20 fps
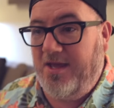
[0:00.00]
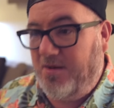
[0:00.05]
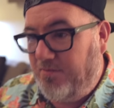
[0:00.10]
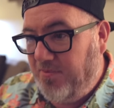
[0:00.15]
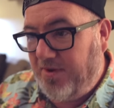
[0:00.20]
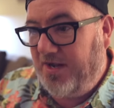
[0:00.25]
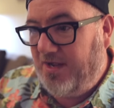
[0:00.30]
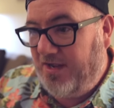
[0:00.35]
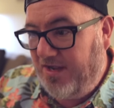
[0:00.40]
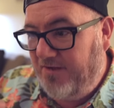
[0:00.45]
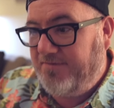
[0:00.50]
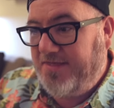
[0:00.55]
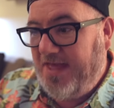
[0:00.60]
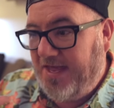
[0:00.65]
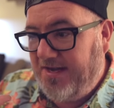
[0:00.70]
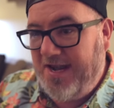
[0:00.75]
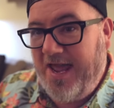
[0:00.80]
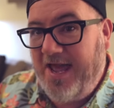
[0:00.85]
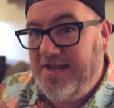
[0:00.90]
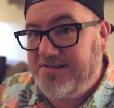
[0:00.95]
But if
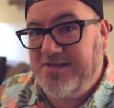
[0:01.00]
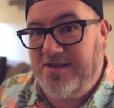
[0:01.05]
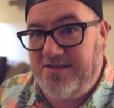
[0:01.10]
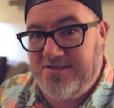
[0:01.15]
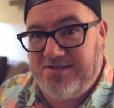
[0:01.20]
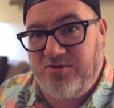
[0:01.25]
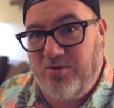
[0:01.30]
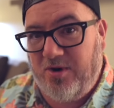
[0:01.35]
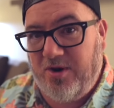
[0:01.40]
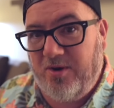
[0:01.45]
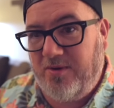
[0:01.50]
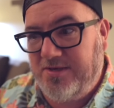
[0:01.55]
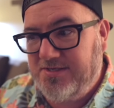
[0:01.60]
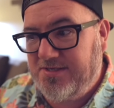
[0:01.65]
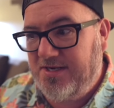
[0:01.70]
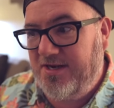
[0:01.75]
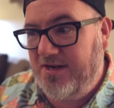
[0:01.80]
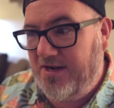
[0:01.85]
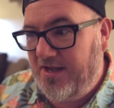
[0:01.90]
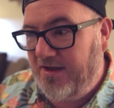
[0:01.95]
that Nassau story
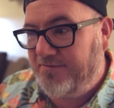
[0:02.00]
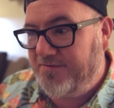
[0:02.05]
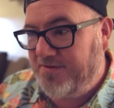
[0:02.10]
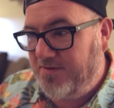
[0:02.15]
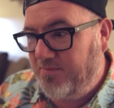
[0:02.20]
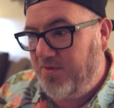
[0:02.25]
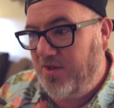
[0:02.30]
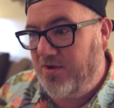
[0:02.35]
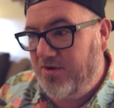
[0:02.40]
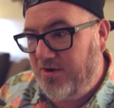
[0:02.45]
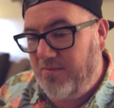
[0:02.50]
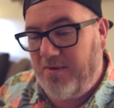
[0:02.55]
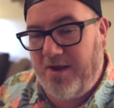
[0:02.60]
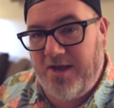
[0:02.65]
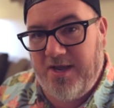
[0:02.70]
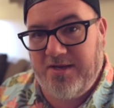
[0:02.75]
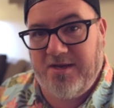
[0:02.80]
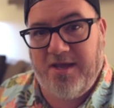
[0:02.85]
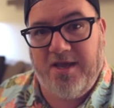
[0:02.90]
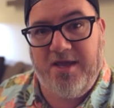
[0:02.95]
wasn't enough to blow your
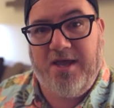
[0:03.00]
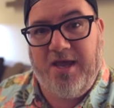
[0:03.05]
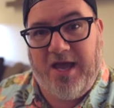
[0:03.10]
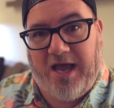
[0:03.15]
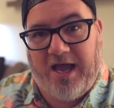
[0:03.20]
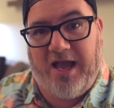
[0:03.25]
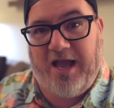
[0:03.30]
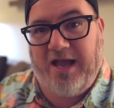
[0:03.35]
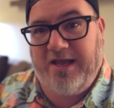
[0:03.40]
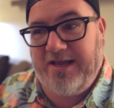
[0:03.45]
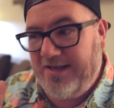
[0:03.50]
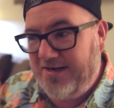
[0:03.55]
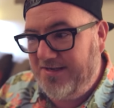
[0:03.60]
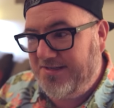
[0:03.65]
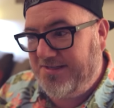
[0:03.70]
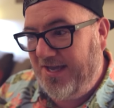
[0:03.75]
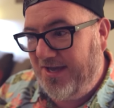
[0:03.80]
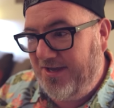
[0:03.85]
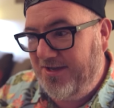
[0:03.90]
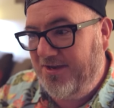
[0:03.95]
mind, I got to
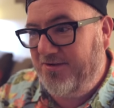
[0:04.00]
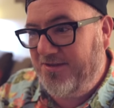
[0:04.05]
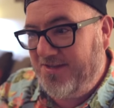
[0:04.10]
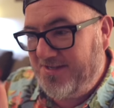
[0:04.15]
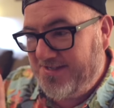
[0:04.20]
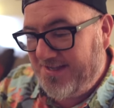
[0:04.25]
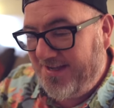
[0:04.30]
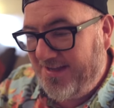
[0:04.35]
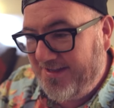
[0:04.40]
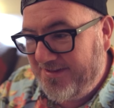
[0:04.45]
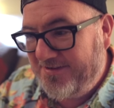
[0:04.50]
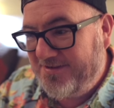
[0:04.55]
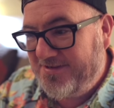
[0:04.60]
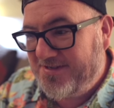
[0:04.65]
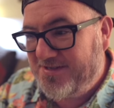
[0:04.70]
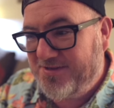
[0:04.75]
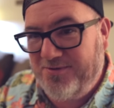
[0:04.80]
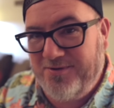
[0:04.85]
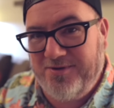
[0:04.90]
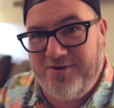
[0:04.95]
tell you this other
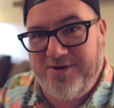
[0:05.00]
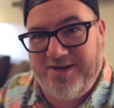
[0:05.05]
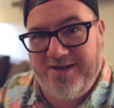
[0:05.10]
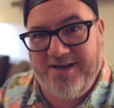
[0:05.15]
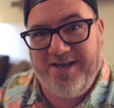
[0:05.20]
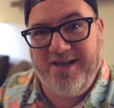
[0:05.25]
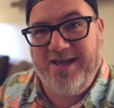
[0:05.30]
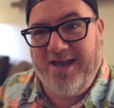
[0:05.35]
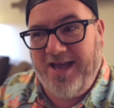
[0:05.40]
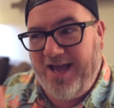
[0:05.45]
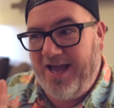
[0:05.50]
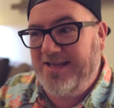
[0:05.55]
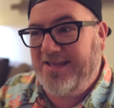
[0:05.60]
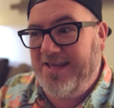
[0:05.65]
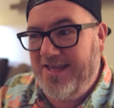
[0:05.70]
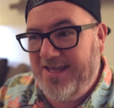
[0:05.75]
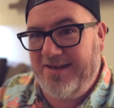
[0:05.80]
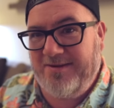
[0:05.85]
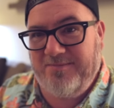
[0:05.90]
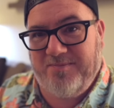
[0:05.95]
story.
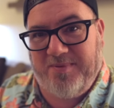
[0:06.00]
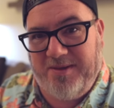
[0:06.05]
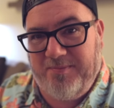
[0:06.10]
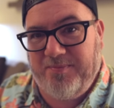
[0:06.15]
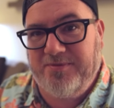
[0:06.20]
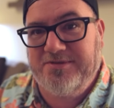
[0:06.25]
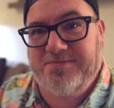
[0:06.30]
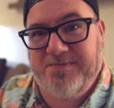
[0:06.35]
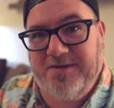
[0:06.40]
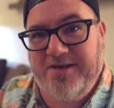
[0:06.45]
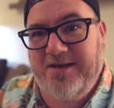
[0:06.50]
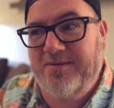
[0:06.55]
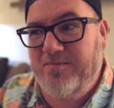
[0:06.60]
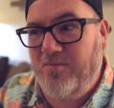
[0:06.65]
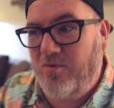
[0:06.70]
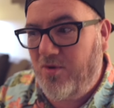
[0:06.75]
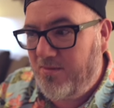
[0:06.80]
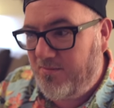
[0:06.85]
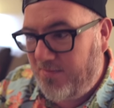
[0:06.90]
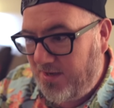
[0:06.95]
Again, people spending
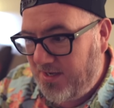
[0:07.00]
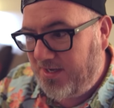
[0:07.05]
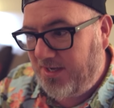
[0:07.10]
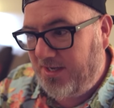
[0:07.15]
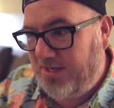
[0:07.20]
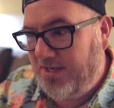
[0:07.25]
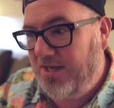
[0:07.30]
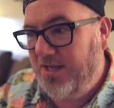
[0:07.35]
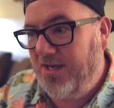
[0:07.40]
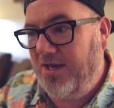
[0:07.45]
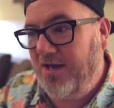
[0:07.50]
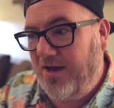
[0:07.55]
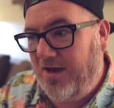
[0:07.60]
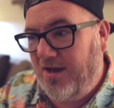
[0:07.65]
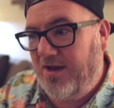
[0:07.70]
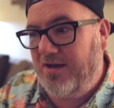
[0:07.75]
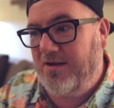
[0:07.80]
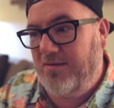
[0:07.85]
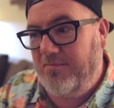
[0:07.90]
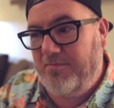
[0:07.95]
more money
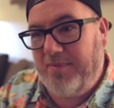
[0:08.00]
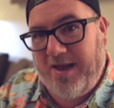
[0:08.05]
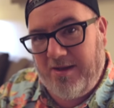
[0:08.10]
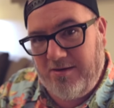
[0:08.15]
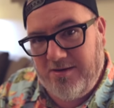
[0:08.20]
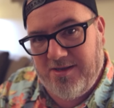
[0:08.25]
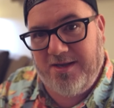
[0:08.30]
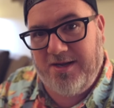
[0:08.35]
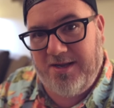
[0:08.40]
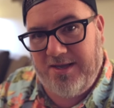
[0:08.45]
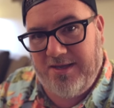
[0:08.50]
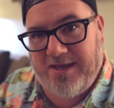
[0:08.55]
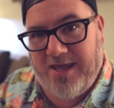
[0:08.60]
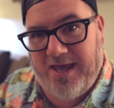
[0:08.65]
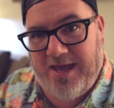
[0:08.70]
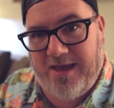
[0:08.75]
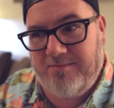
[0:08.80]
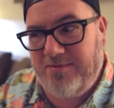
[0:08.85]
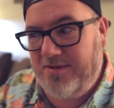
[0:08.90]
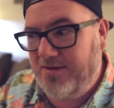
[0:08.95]
on a balcony
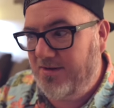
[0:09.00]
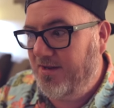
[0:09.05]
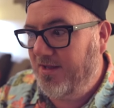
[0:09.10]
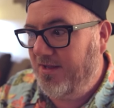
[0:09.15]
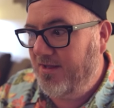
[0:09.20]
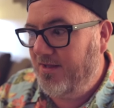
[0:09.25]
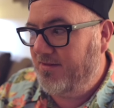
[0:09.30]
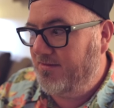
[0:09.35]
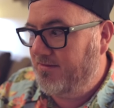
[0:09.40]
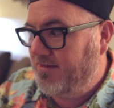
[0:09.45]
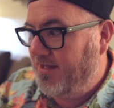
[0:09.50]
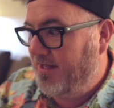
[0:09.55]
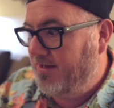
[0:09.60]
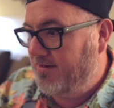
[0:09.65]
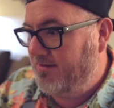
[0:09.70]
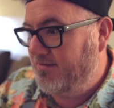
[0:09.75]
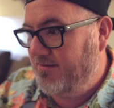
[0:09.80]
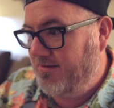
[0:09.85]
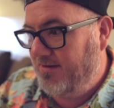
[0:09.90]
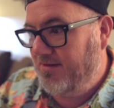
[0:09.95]
cabin
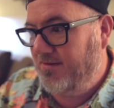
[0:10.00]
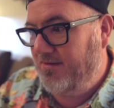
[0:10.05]
than